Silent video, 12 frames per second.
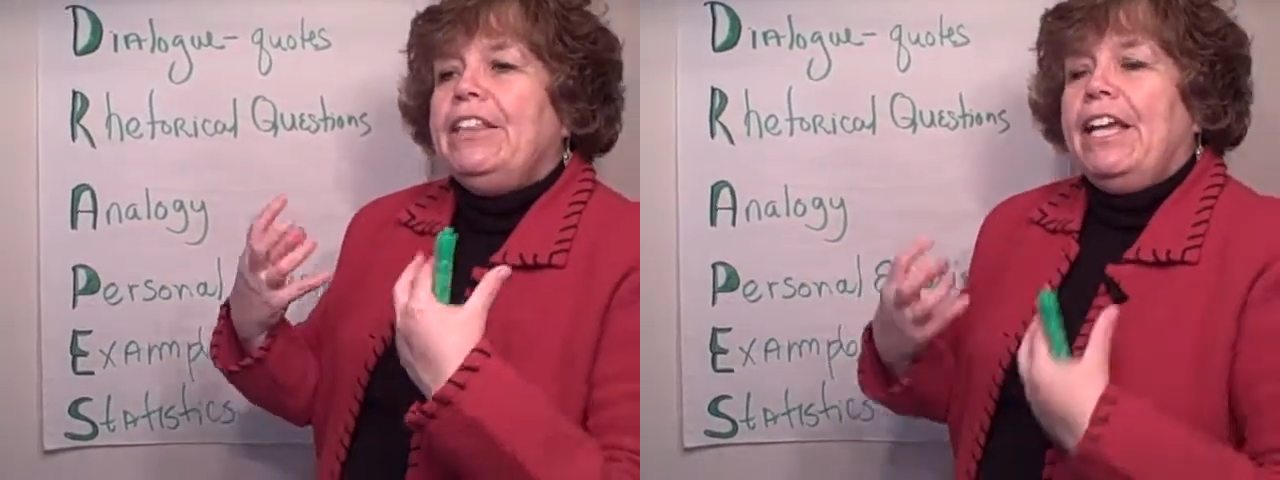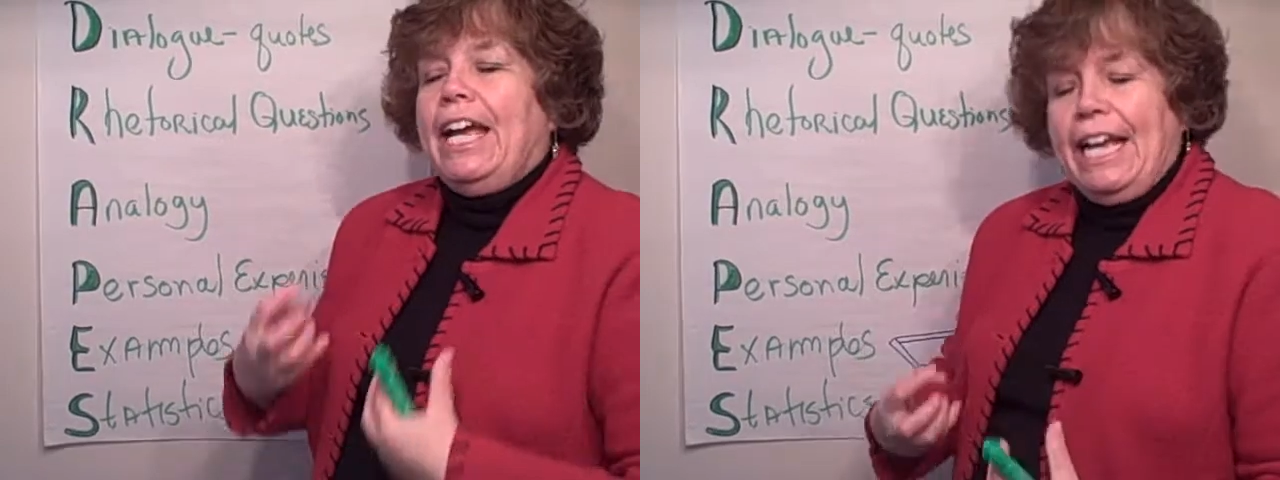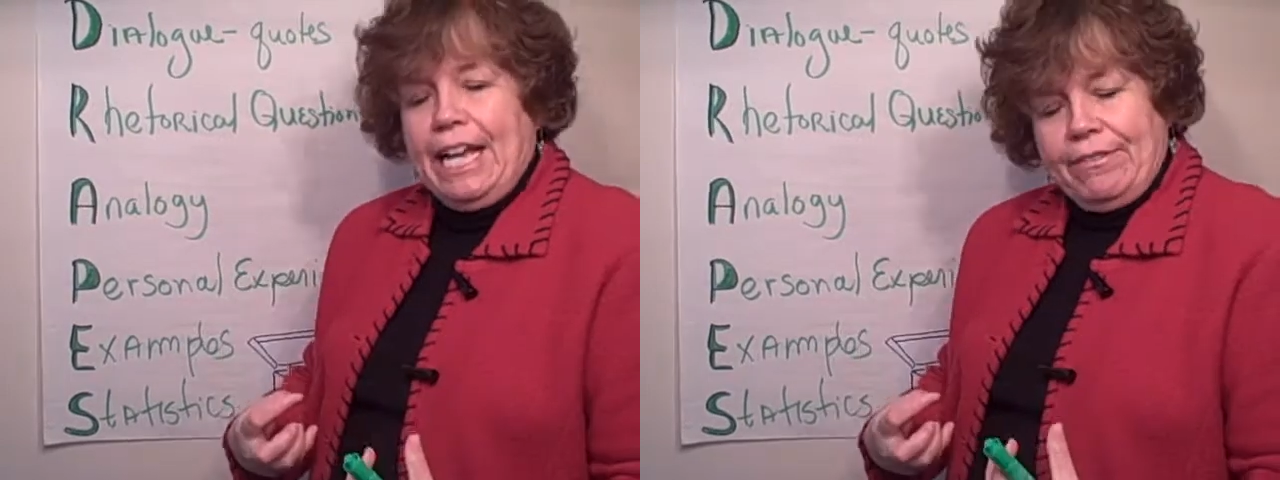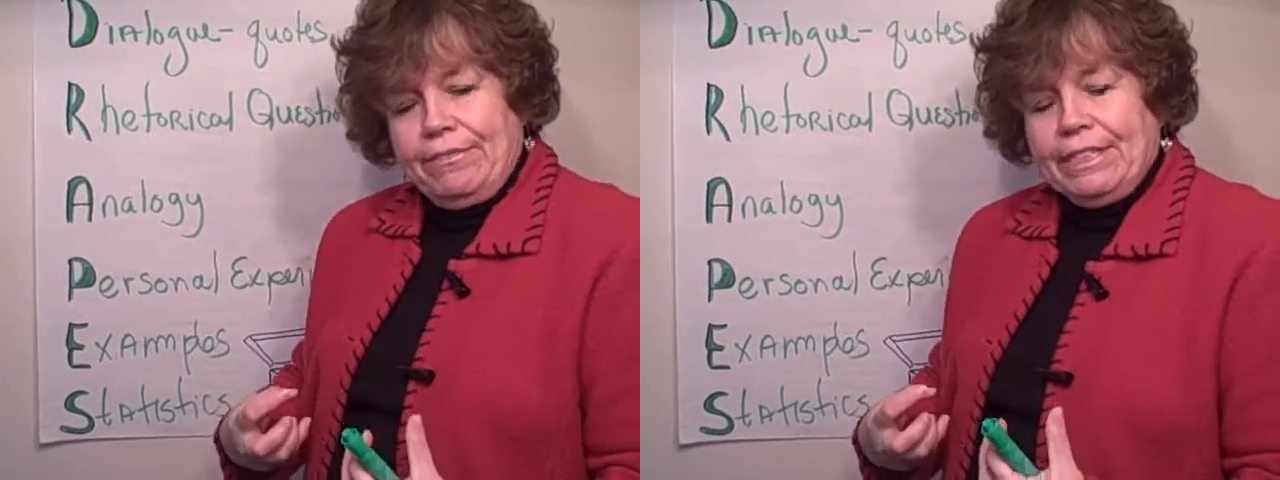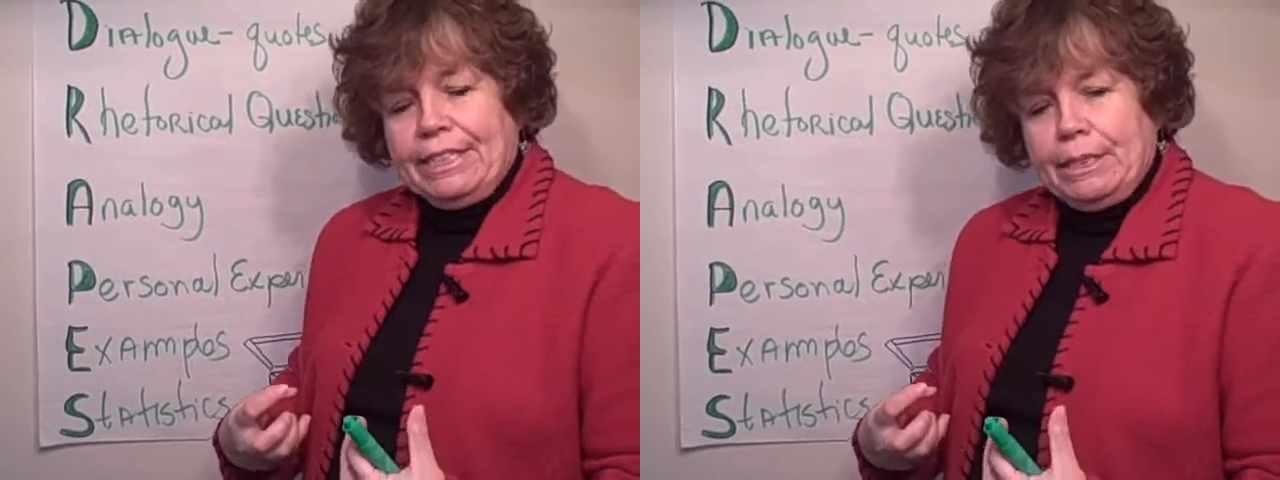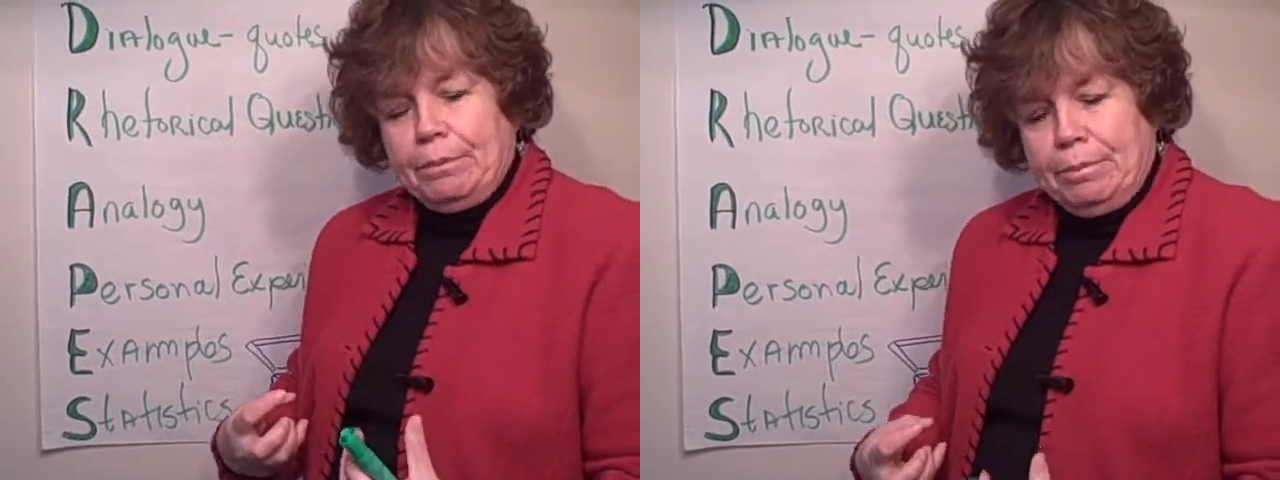they have
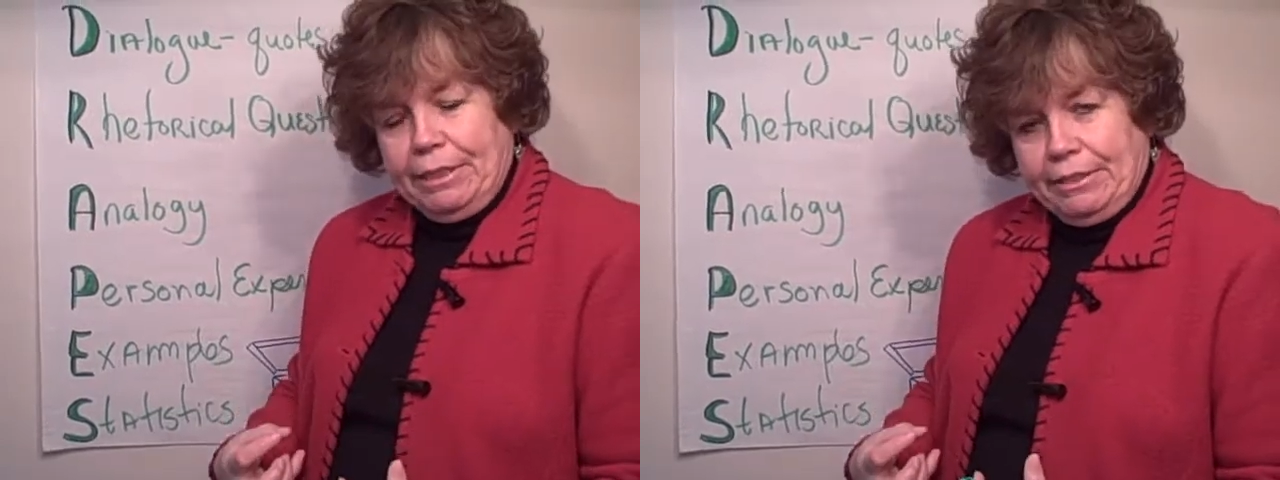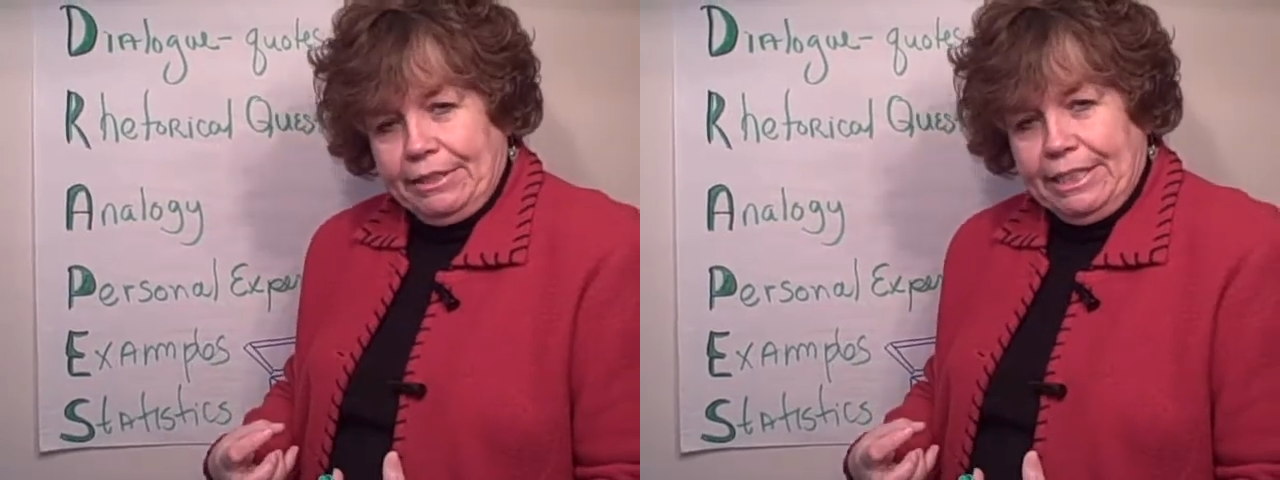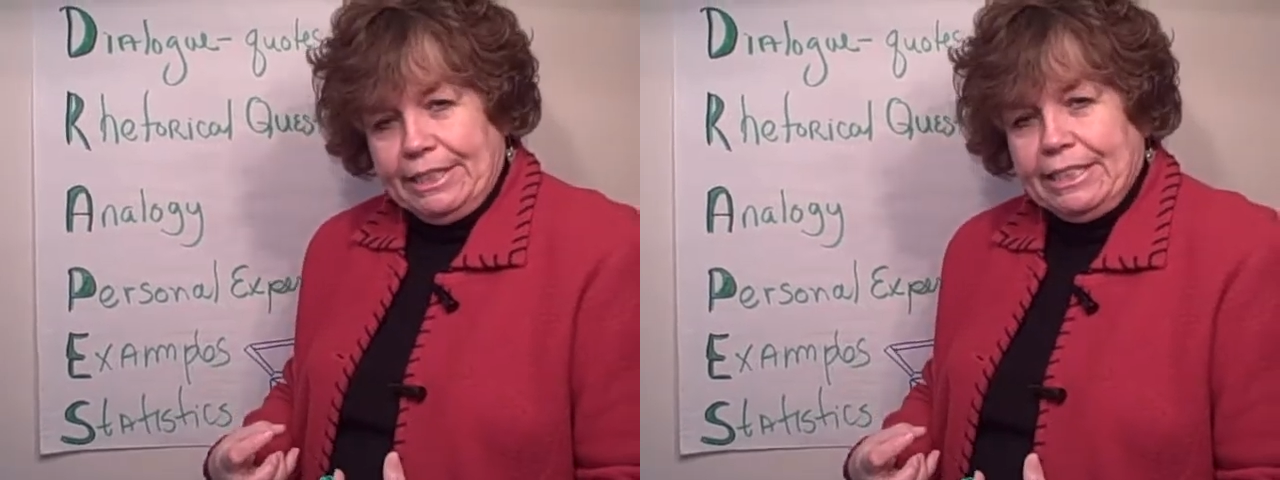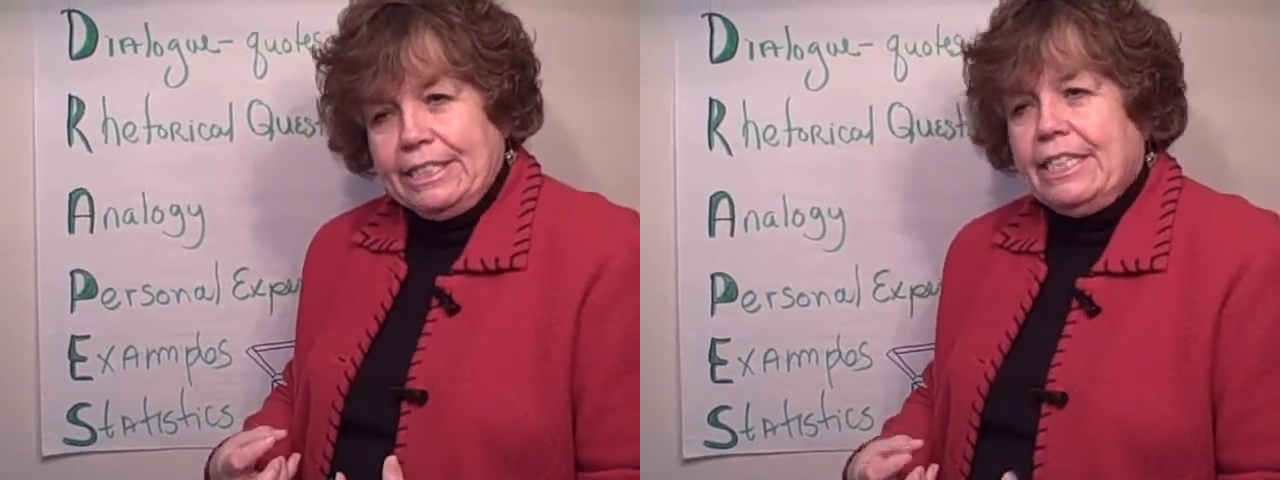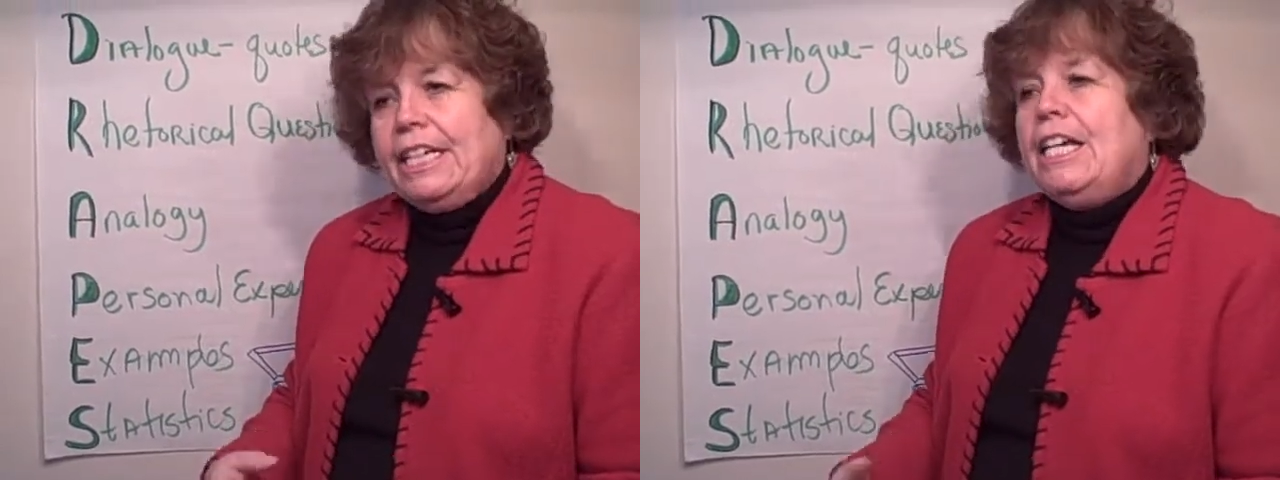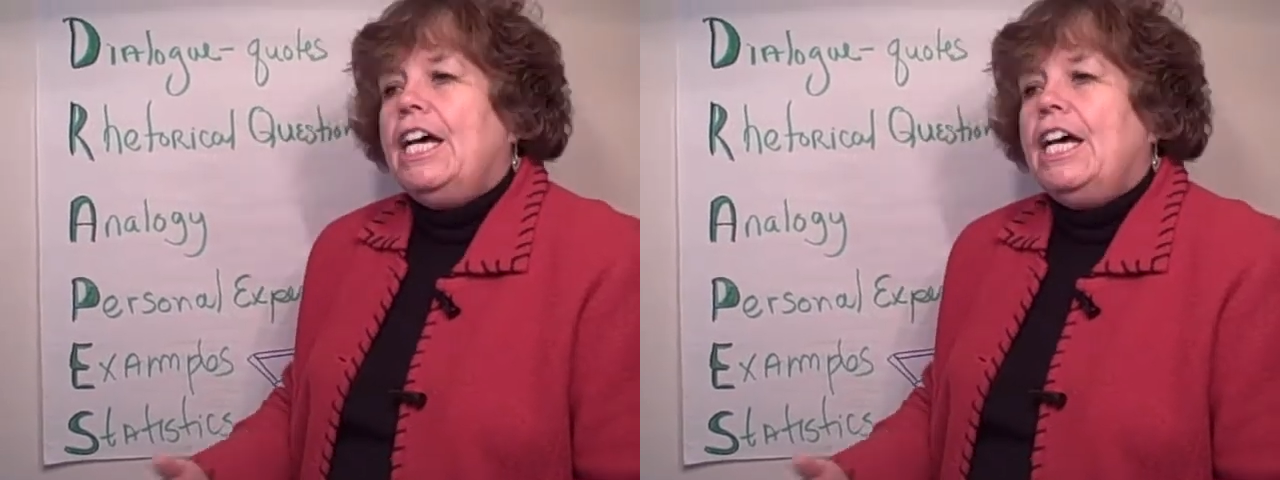experienced.